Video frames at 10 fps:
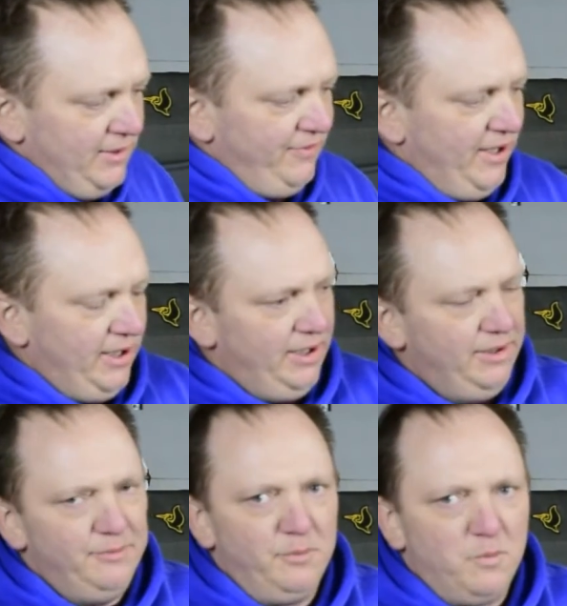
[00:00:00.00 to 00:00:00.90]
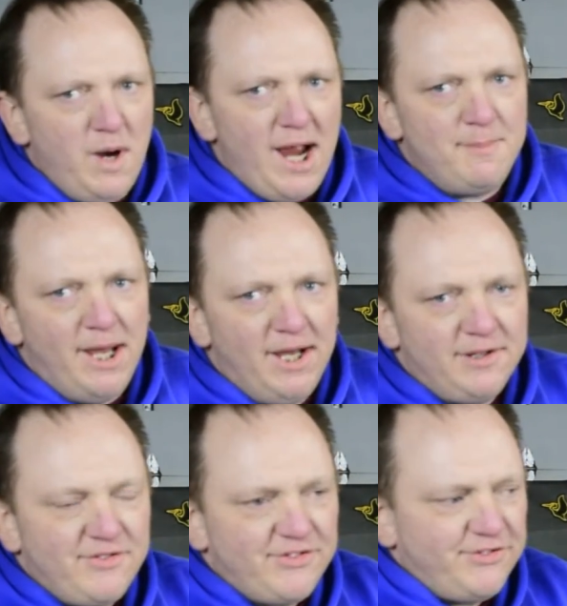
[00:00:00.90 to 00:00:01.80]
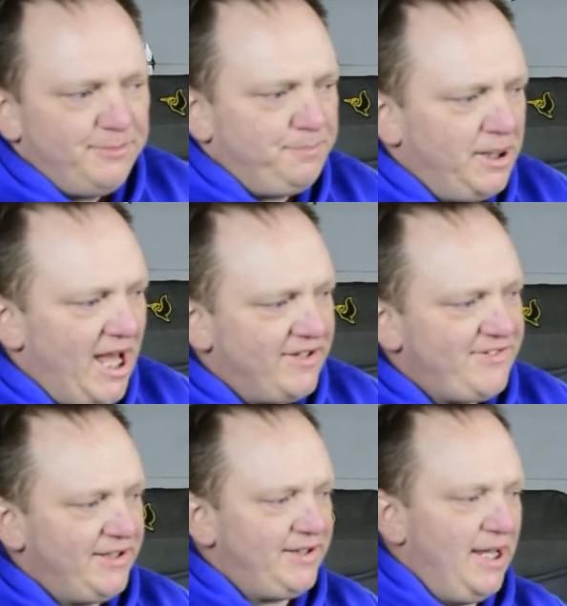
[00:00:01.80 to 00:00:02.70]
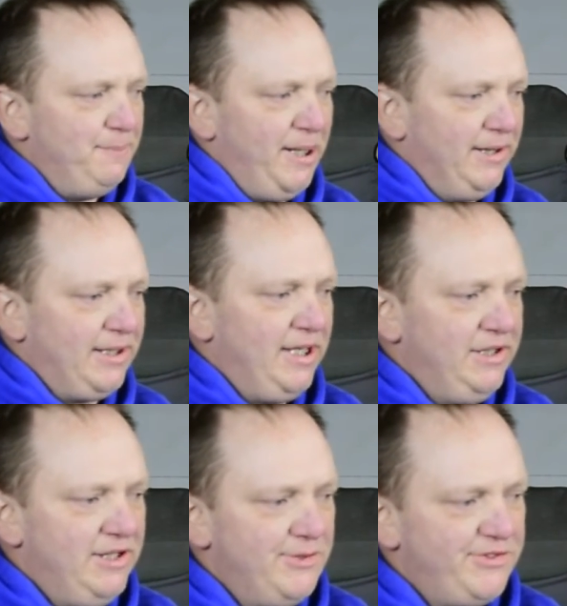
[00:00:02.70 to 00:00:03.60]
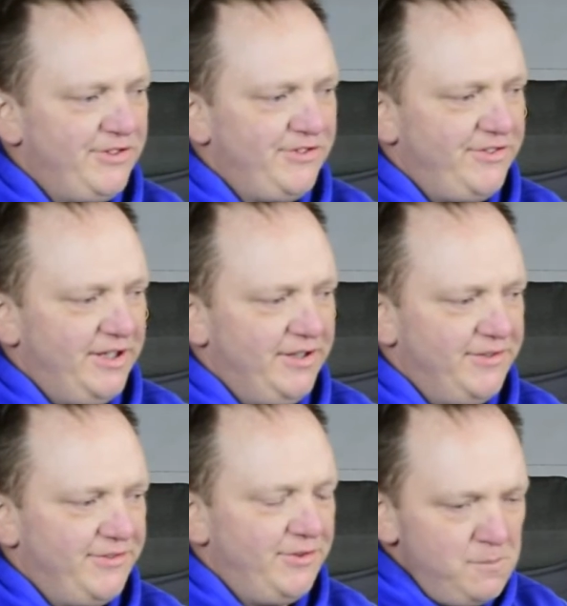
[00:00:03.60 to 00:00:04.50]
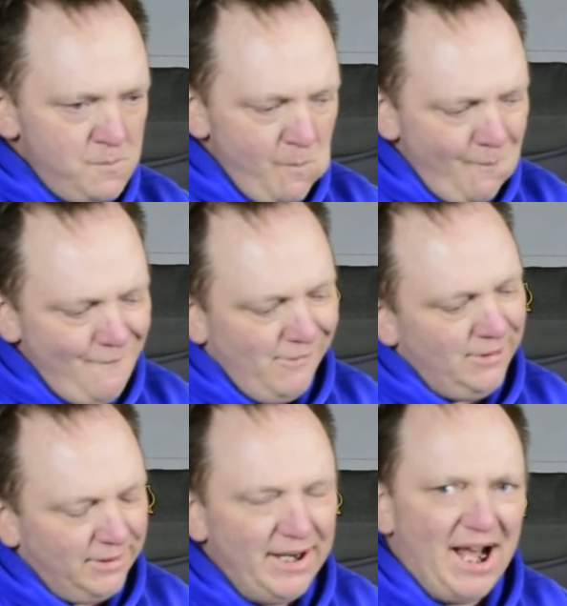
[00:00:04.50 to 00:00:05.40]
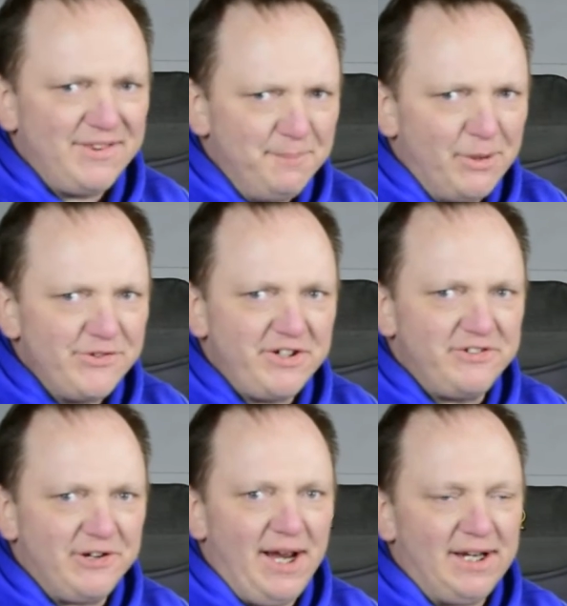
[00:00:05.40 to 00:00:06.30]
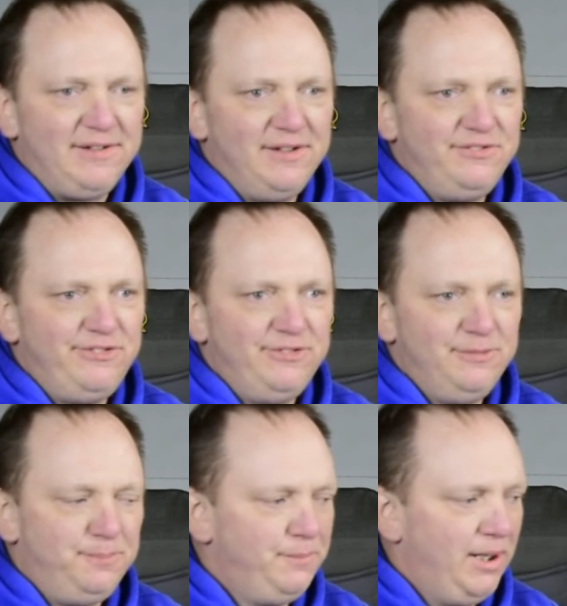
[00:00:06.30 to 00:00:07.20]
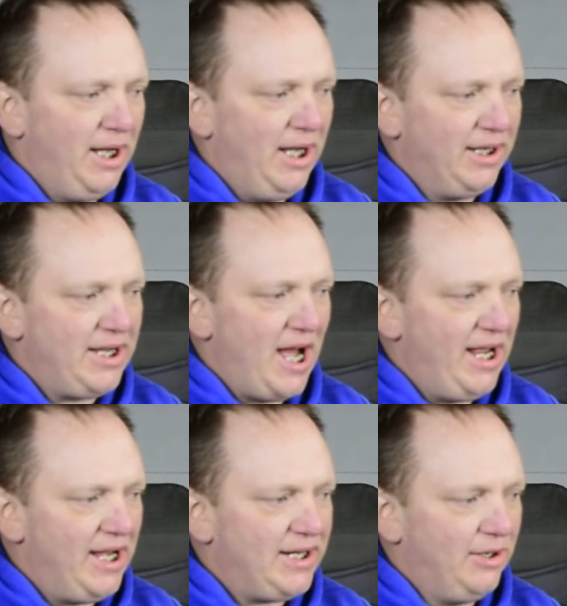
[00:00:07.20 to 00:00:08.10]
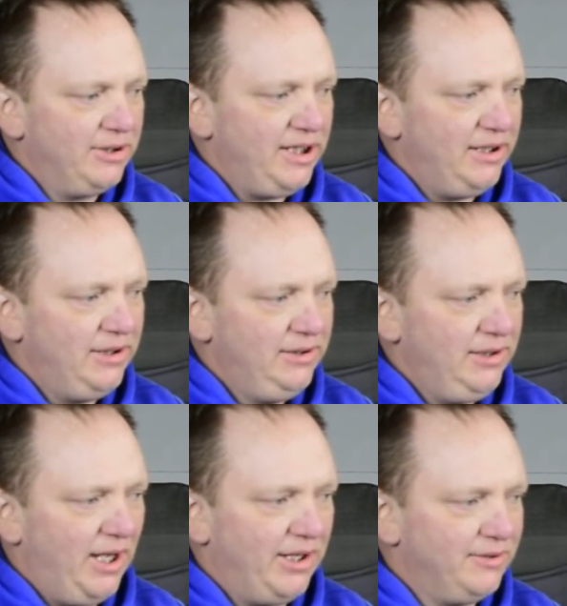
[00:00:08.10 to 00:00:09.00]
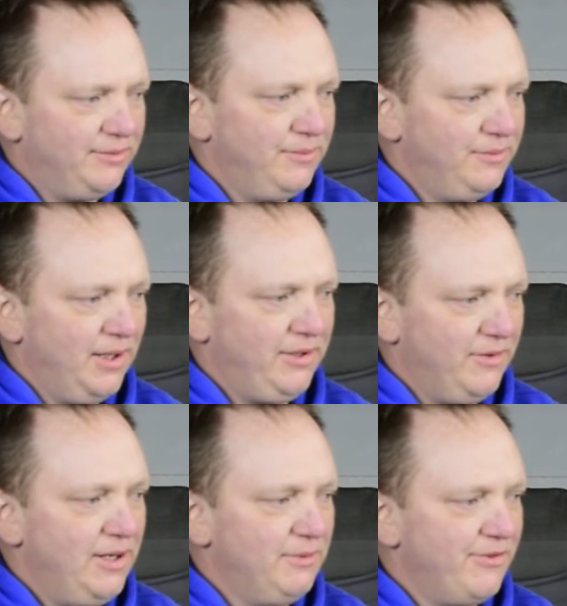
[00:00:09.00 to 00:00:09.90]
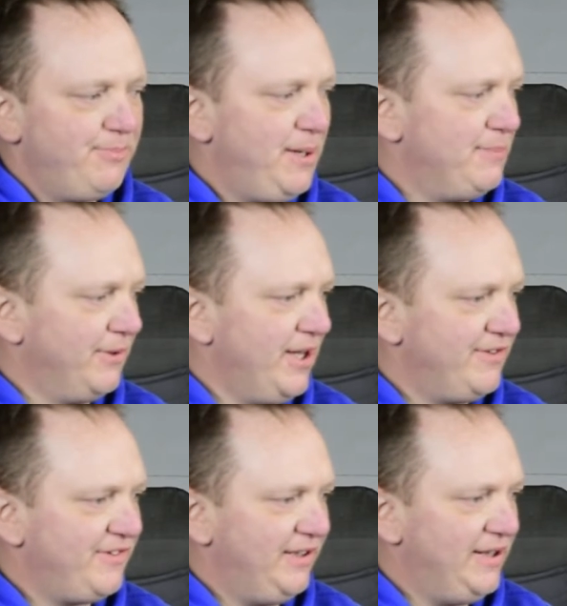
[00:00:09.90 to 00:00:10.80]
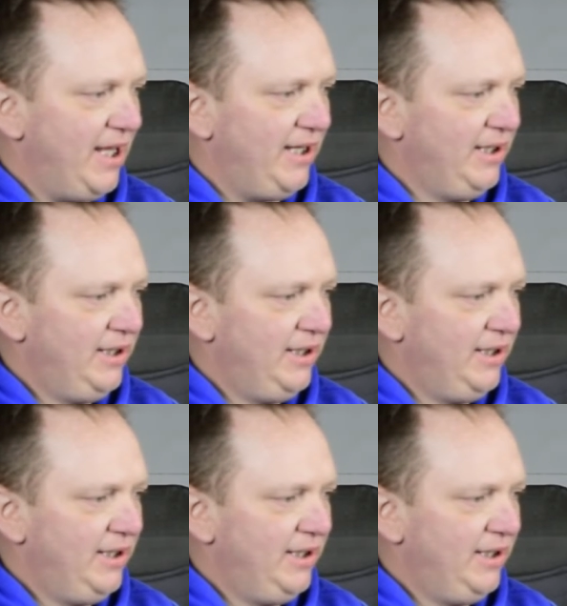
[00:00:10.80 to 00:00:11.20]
The Ram X plastic that Pelican uses is not the most attractive kayak out there. I'll agree with people that say that.